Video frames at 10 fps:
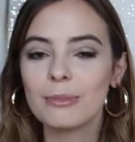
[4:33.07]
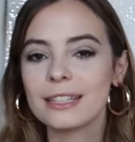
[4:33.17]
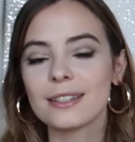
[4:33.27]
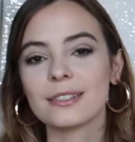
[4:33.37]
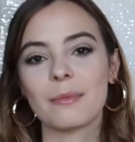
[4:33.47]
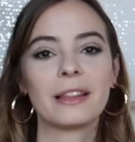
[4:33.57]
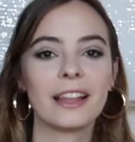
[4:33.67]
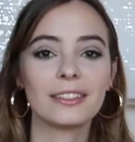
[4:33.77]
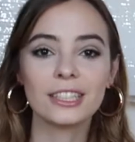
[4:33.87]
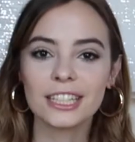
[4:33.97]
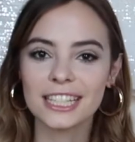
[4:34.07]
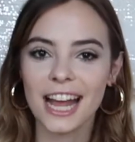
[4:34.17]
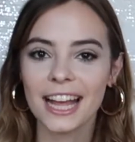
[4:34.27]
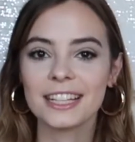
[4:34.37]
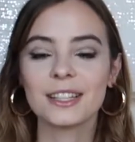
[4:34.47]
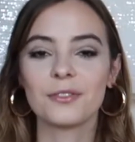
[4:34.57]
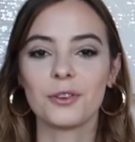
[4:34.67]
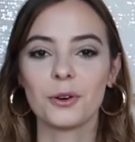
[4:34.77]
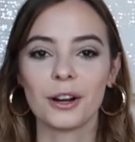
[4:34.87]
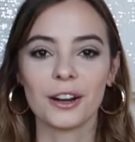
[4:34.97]
but still something that looked nice
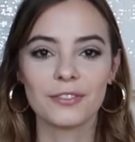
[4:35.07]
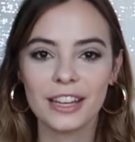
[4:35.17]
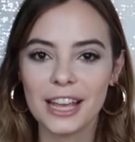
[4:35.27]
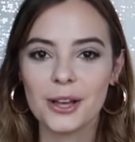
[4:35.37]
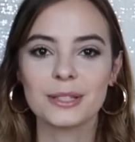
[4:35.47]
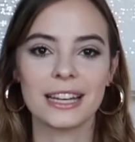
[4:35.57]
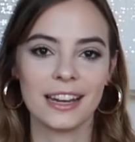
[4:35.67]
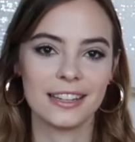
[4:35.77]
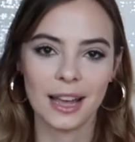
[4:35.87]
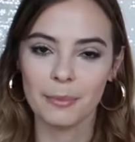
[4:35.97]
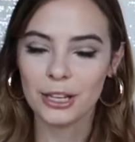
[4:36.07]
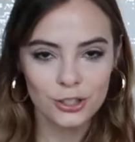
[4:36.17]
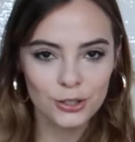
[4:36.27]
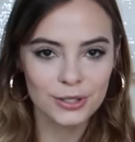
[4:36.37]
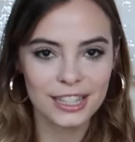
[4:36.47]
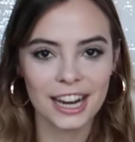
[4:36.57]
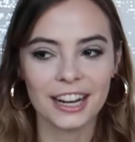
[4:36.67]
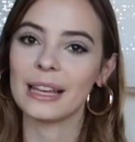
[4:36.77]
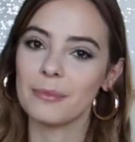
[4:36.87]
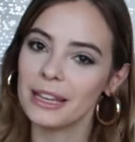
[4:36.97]
for videos and anytime he shoots
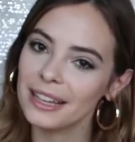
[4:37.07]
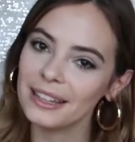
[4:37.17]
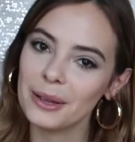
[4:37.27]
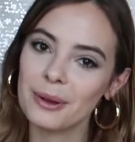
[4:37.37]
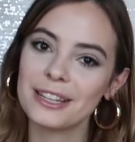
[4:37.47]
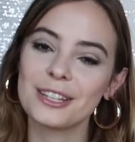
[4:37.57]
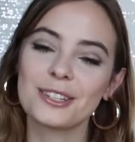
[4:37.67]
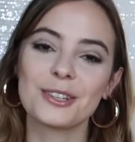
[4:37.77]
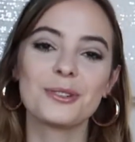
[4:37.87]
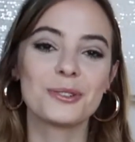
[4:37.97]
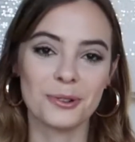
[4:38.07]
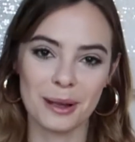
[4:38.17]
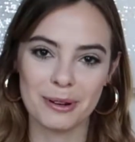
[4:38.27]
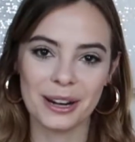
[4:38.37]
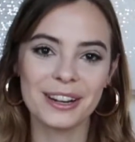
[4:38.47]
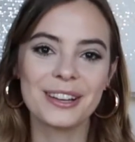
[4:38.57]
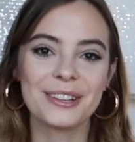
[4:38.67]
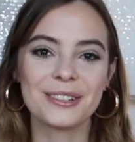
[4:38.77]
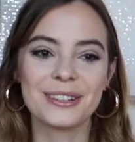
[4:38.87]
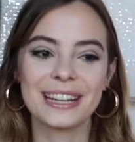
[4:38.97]
there. I immediately went to Joybird,
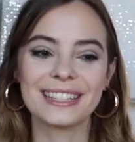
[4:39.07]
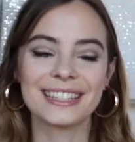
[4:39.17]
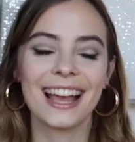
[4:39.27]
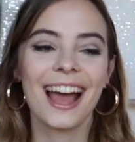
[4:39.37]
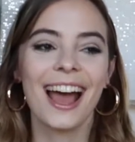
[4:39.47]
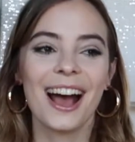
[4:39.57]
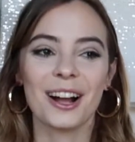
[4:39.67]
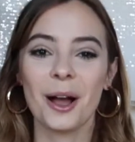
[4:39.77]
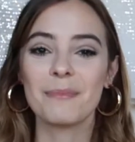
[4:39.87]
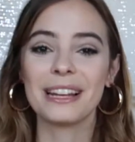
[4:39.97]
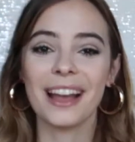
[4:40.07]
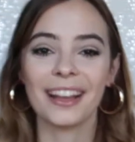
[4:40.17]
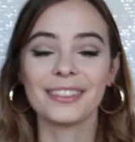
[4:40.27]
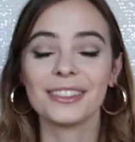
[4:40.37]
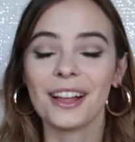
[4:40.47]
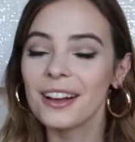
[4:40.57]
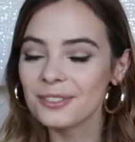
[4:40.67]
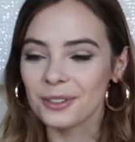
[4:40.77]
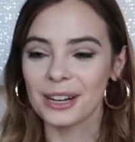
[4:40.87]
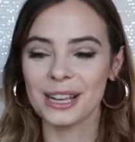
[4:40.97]
who is a company I
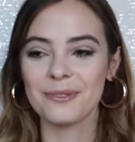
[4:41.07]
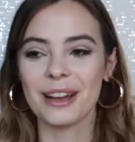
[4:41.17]
love working